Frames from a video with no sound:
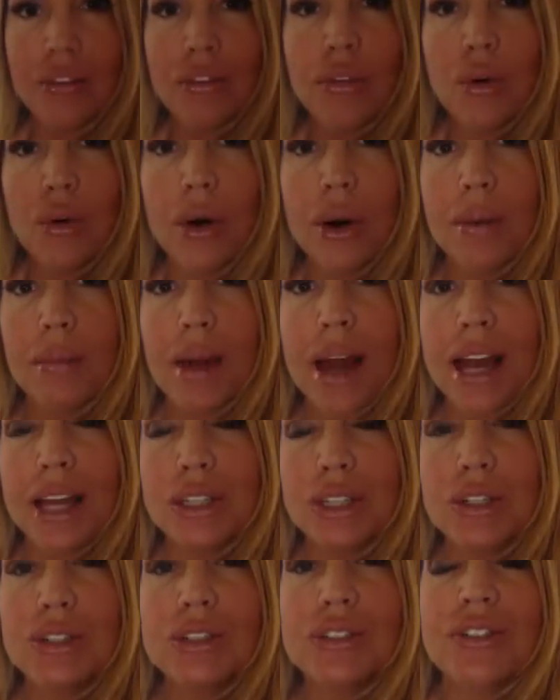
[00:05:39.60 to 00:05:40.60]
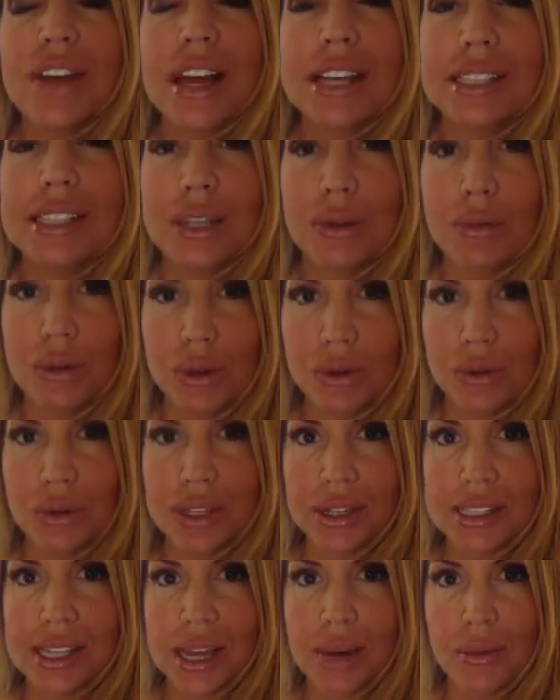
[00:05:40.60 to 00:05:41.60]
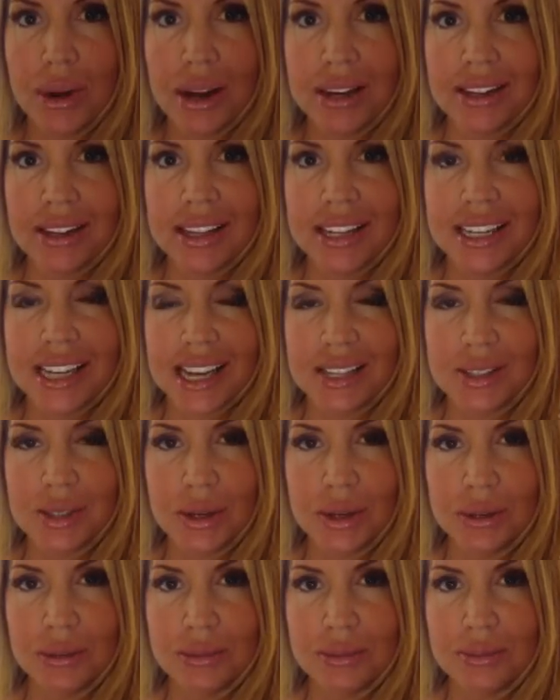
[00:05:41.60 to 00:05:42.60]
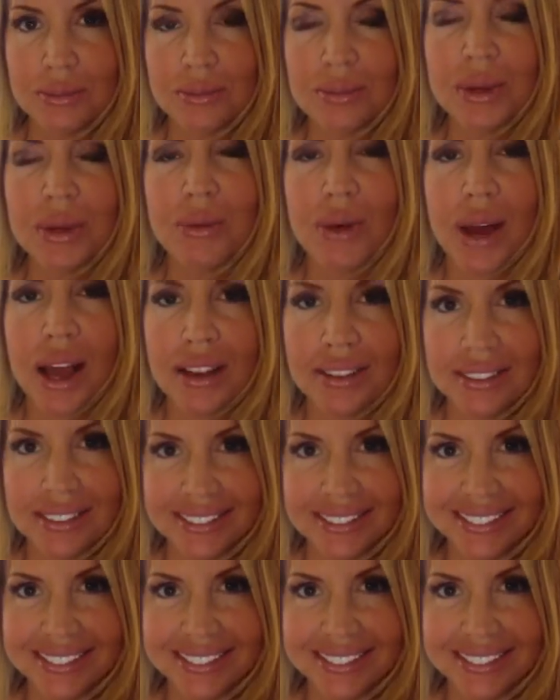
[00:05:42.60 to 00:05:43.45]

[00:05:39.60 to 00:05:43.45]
for my juice fasting retreats I run in the desert. Be well.